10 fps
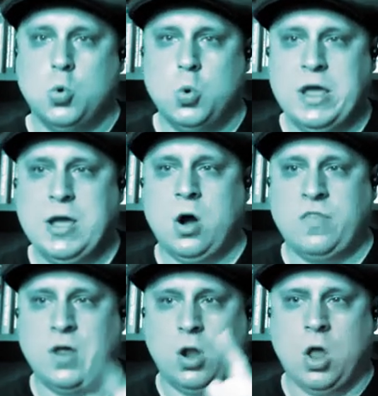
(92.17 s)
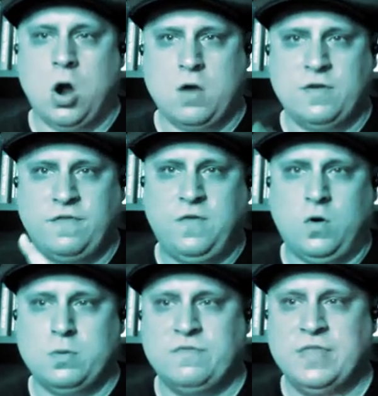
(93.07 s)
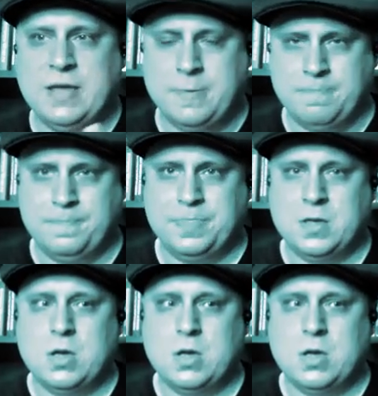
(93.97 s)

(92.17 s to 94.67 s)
We are the larva form of them.